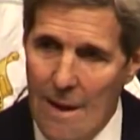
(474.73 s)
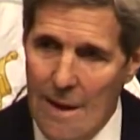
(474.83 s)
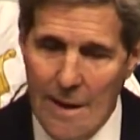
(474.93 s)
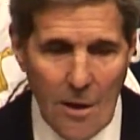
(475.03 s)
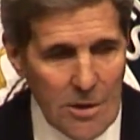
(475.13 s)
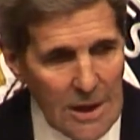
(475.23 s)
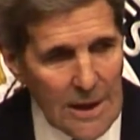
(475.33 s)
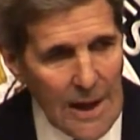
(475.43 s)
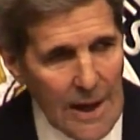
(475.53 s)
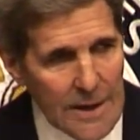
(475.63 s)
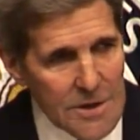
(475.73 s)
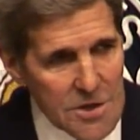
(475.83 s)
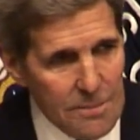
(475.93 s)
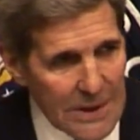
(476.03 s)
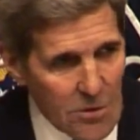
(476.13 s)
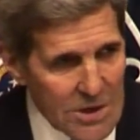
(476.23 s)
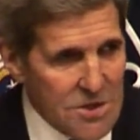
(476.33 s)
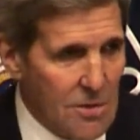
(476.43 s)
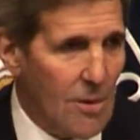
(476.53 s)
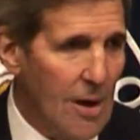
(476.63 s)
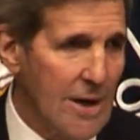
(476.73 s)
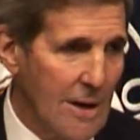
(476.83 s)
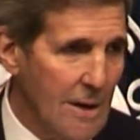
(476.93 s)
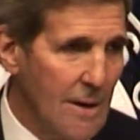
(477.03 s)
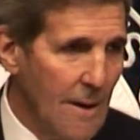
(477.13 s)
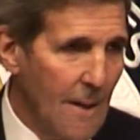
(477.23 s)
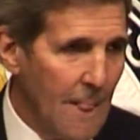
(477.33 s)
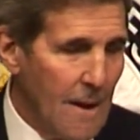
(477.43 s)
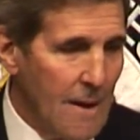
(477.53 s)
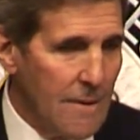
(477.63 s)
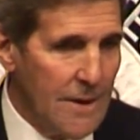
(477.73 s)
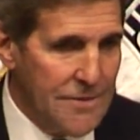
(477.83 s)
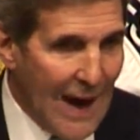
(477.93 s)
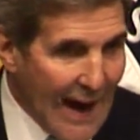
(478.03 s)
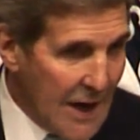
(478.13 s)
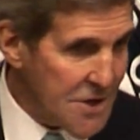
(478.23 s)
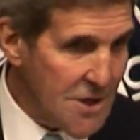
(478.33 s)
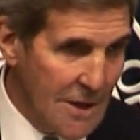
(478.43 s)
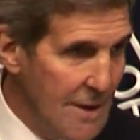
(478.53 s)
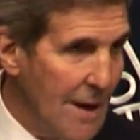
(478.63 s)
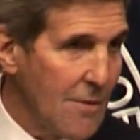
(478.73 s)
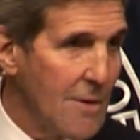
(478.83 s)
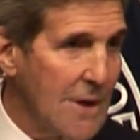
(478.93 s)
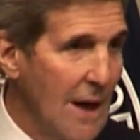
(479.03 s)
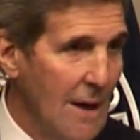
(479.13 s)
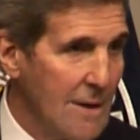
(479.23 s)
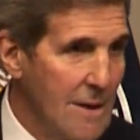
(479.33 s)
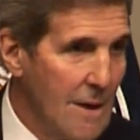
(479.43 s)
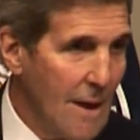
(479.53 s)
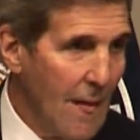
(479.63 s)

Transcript: And looking ahead, it should be crystal clear that Daesh can never again